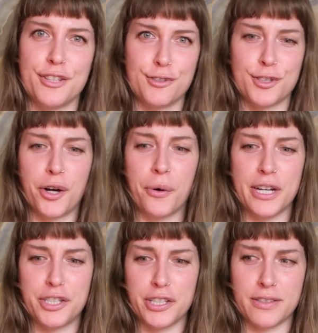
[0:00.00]
And so
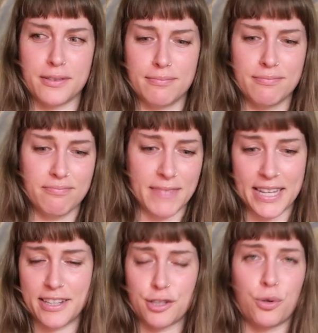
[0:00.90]
as she's
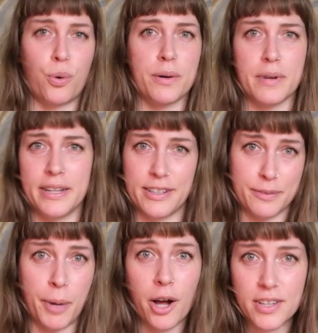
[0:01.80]
in this court and these
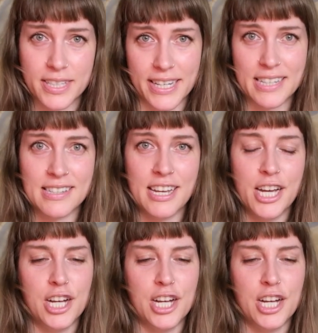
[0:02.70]
politics,